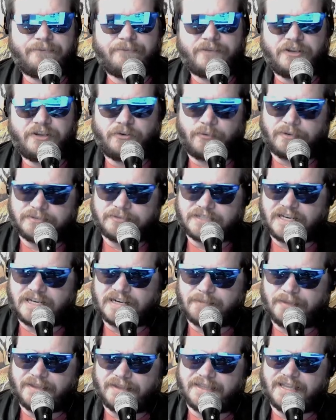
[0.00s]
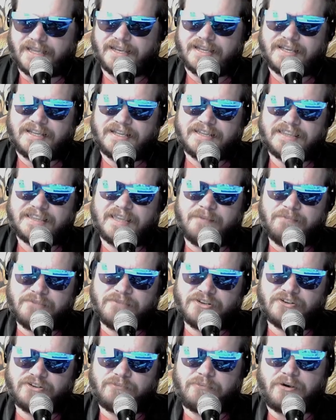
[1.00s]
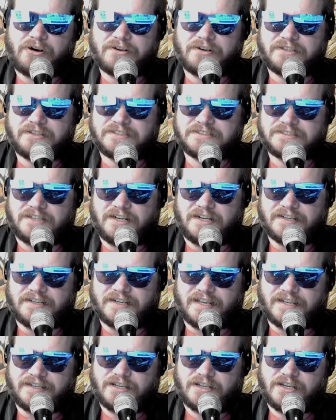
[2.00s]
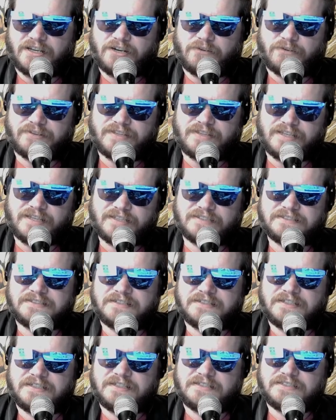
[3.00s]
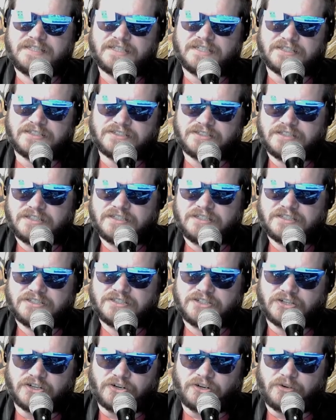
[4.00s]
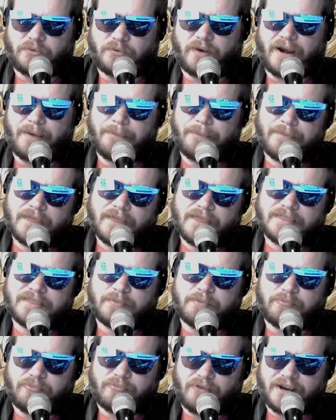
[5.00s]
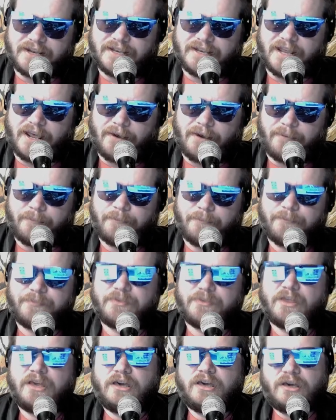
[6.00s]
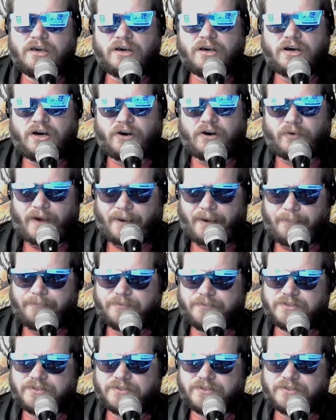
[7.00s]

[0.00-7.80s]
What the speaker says: You don't want to talk about that. The middle part of the song that where things take a turn, right? The breakdown. All right.